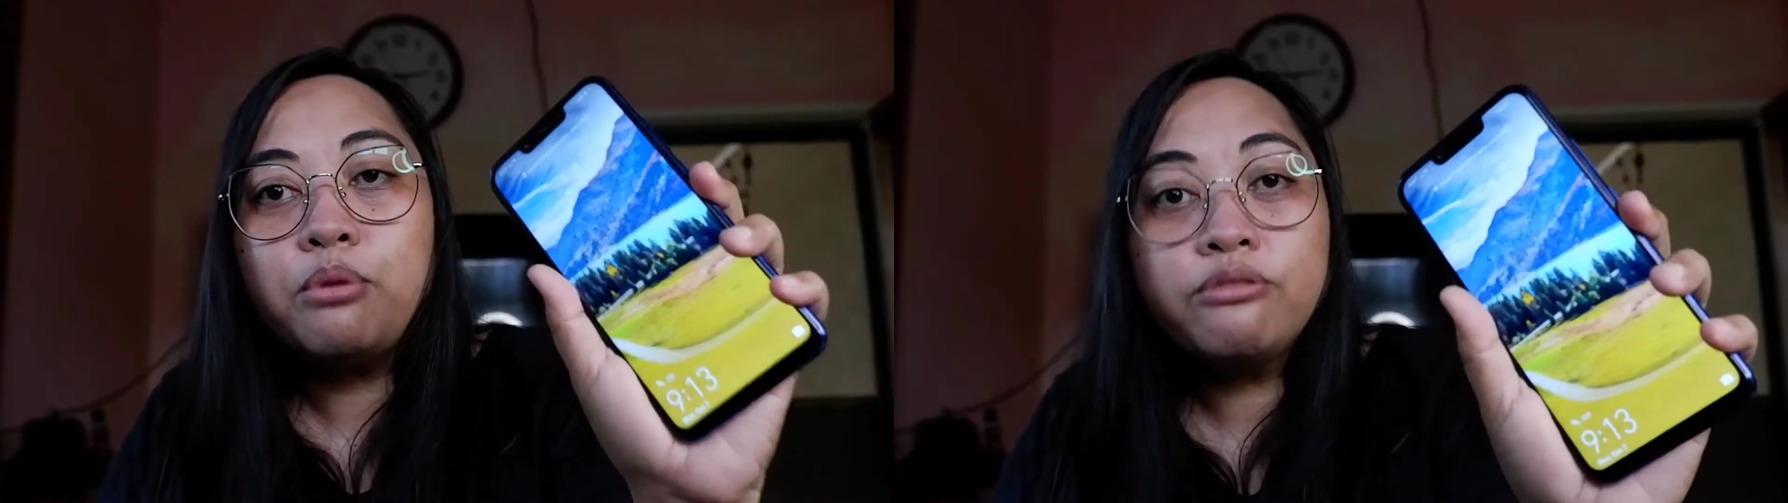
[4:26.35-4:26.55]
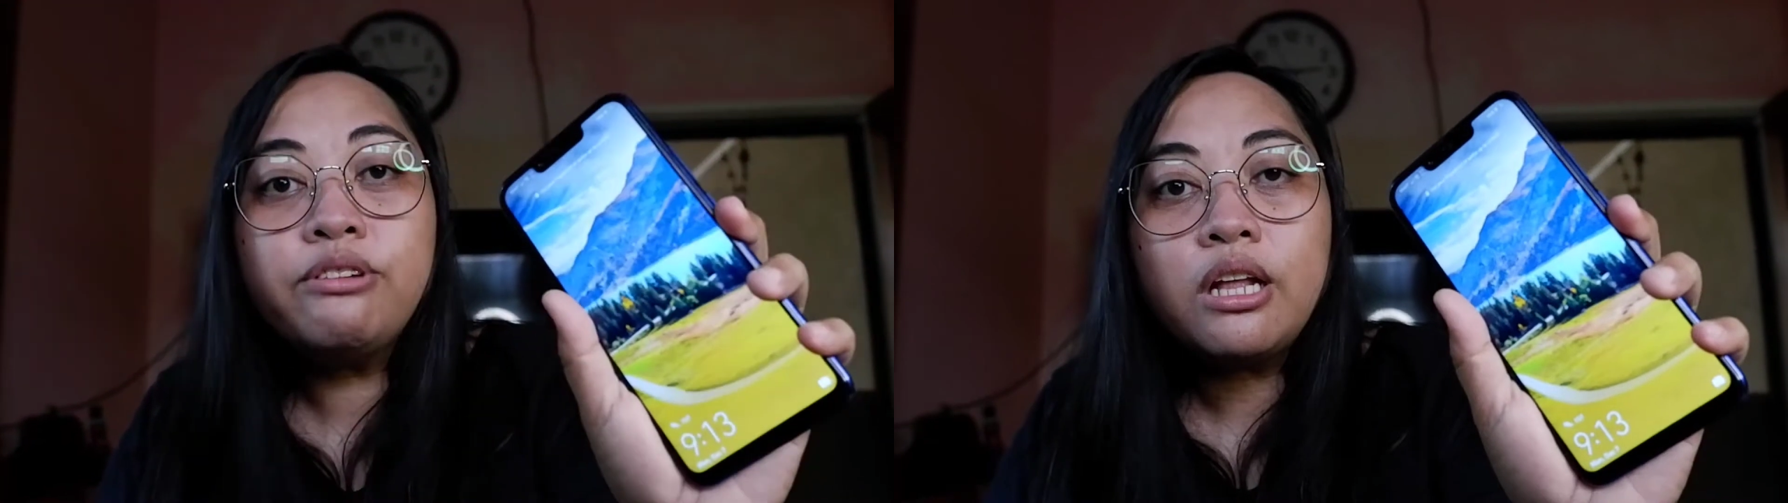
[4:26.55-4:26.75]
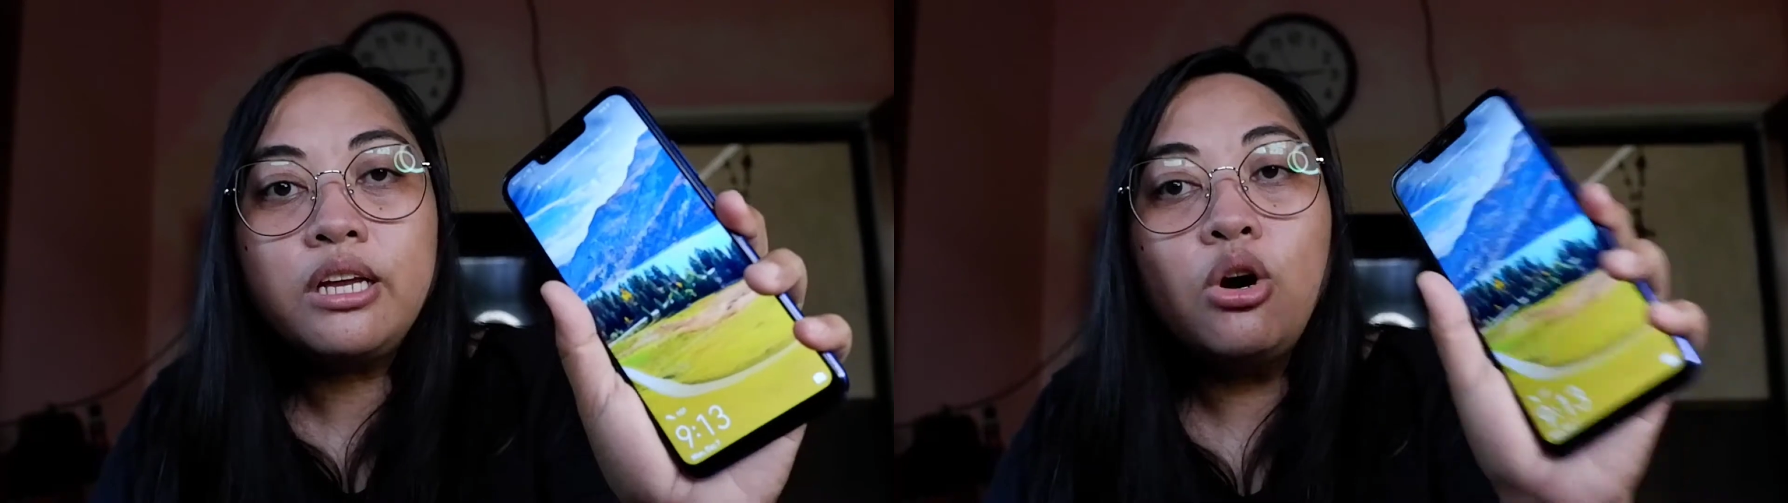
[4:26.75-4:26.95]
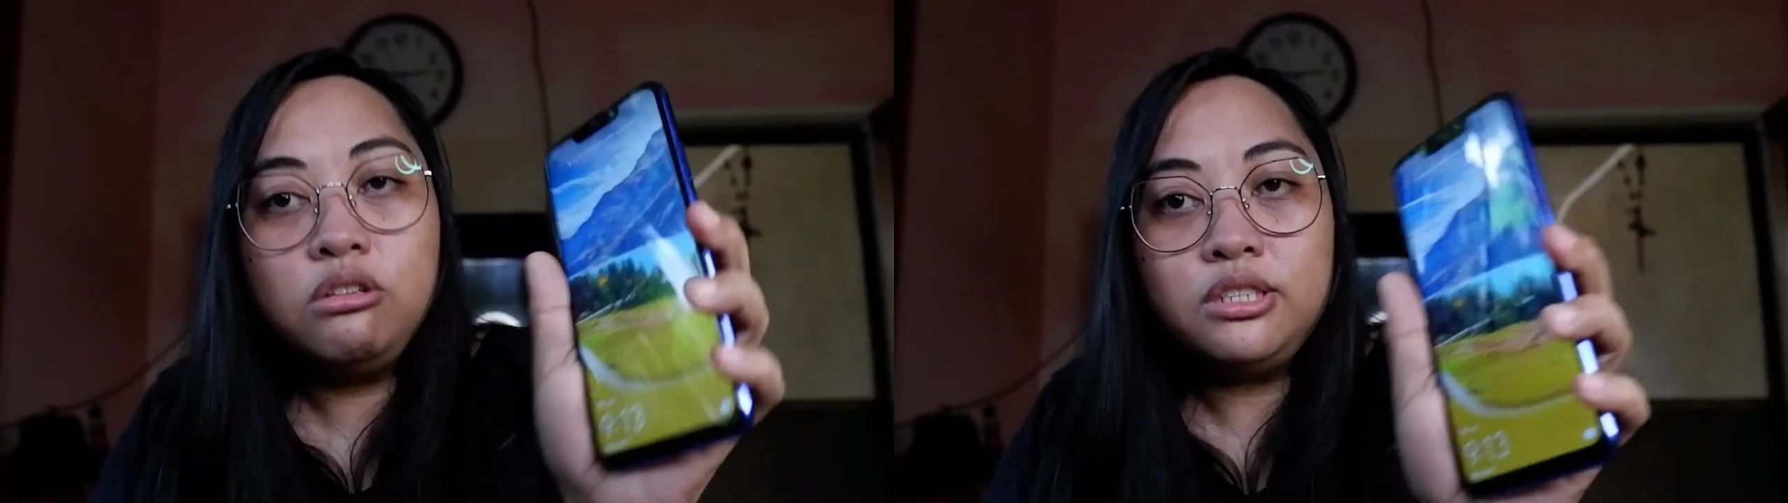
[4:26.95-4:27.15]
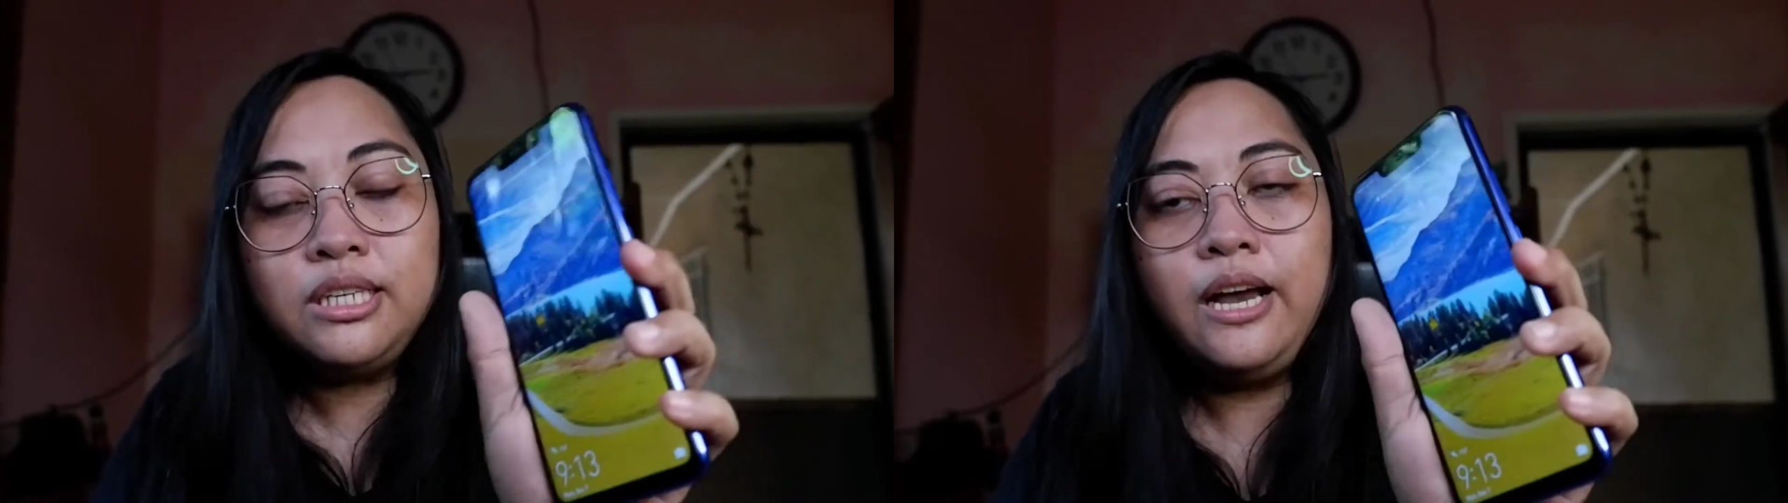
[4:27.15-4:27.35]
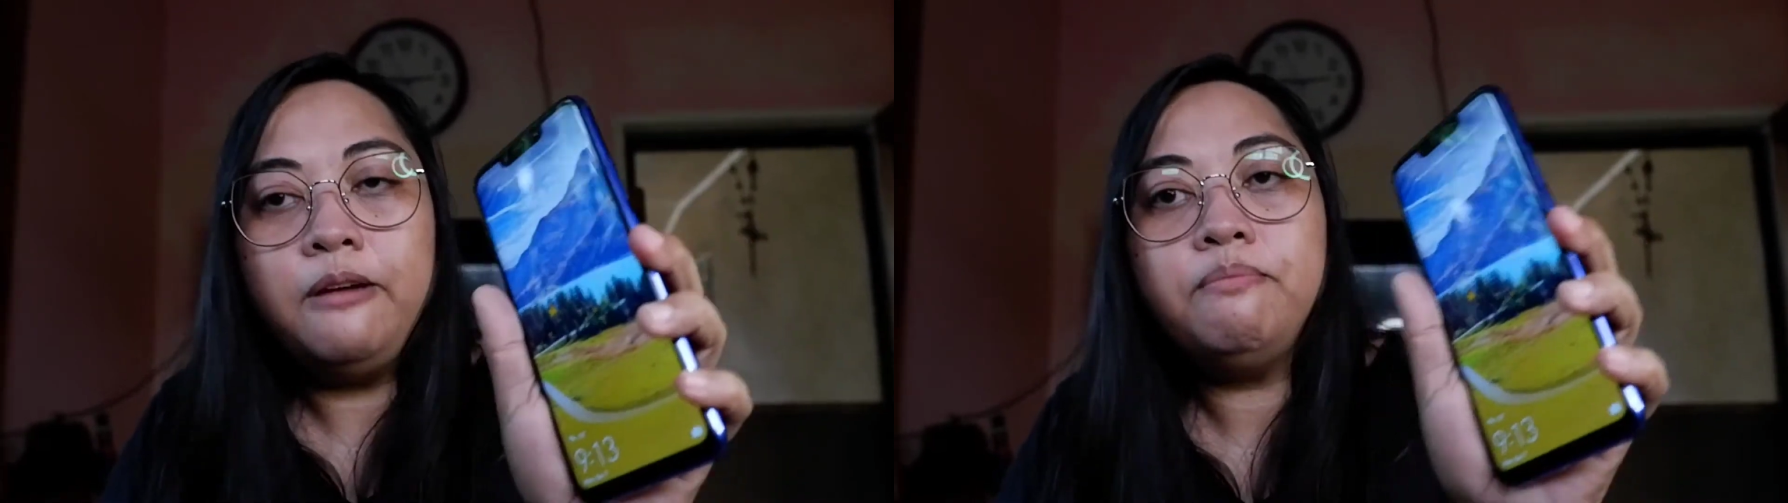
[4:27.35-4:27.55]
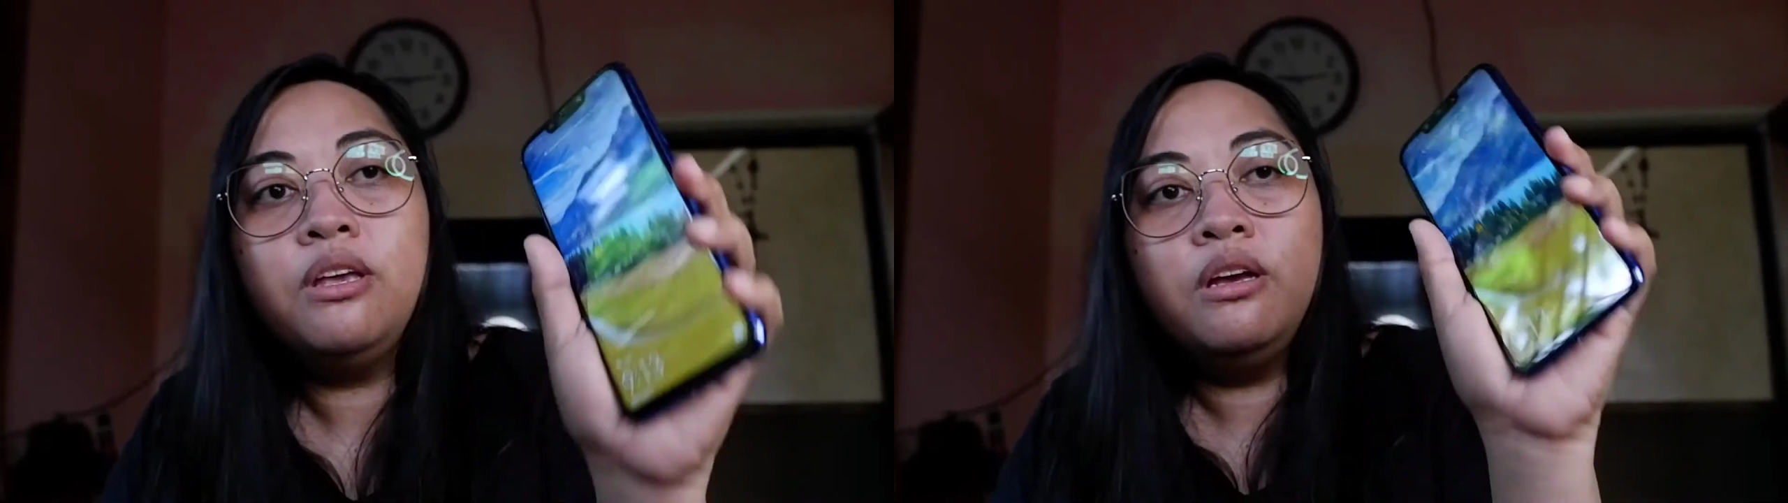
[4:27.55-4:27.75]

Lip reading: perfectly all the time.